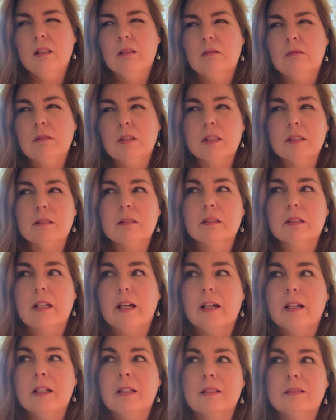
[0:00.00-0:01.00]
really look
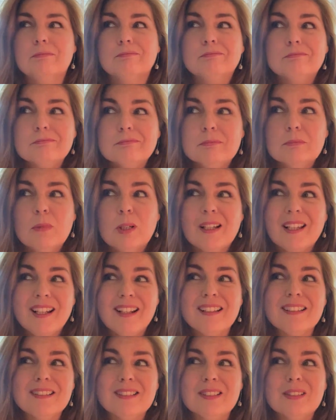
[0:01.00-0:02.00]
at what can
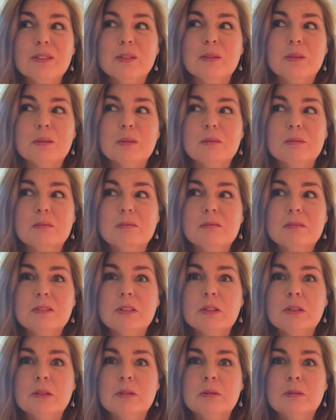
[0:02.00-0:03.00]
I do
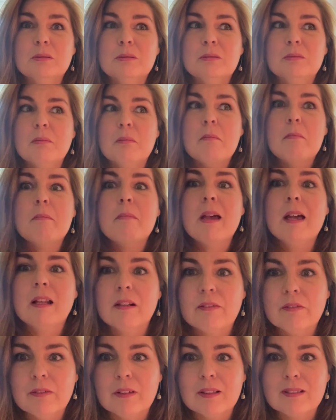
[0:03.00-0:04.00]
to
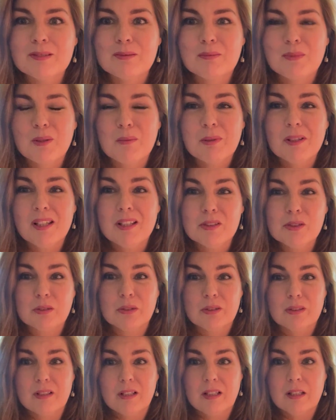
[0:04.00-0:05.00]
manifest more
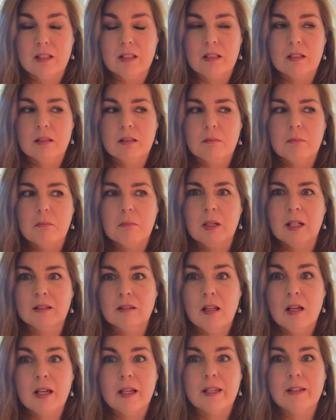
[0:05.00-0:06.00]
pleasure in my
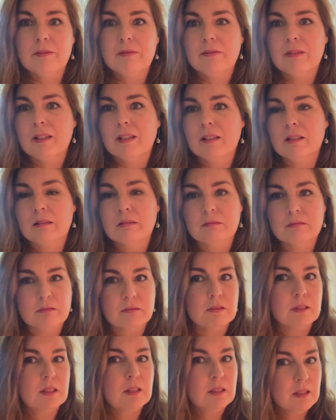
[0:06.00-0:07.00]
life.
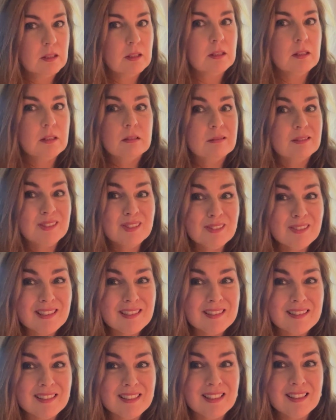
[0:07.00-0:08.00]
And who
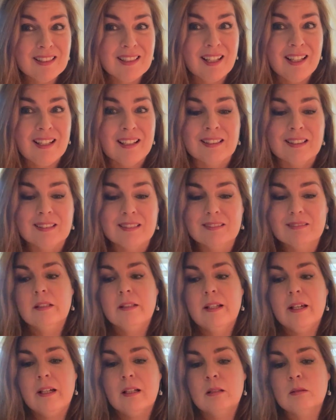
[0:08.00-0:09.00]
doesn't need that?
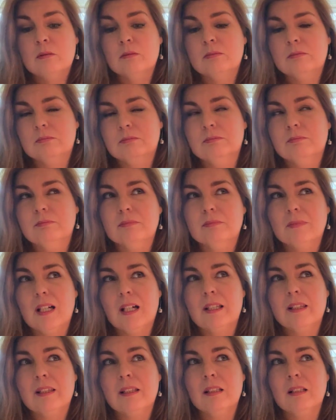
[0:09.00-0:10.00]
Now,
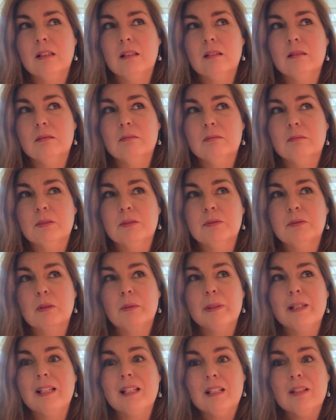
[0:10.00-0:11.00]
I think before
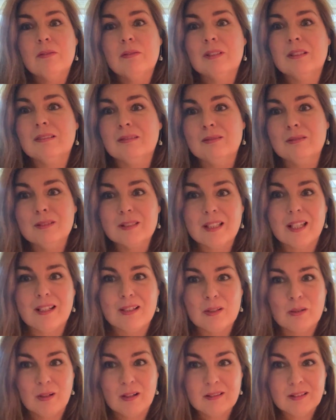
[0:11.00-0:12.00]
we can even look
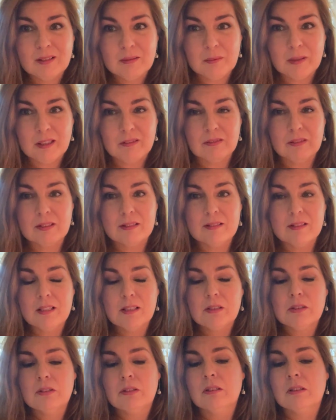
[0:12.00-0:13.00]
at grounded
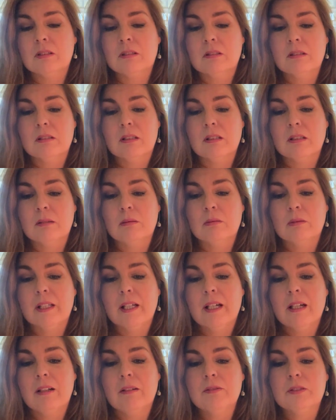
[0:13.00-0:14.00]
manifestation, uh, we
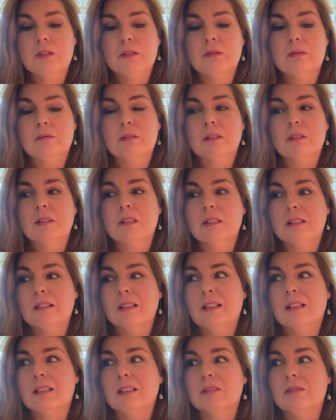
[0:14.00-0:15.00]
have to really
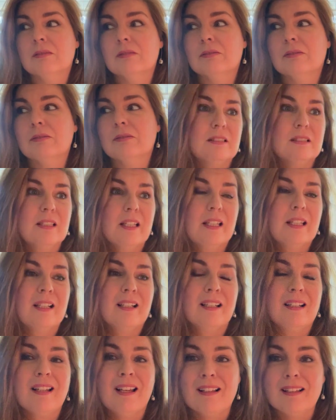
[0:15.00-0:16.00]
kind of take an
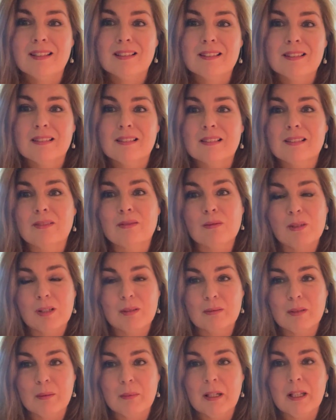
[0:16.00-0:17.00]
analysis of
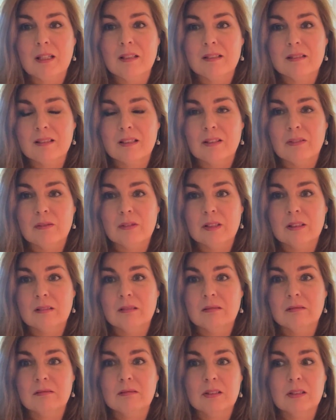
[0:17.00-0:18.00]
what remains
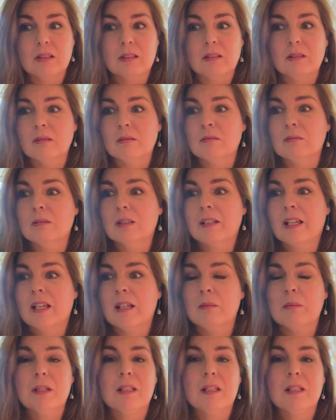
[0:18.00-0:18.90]
given, you know, what came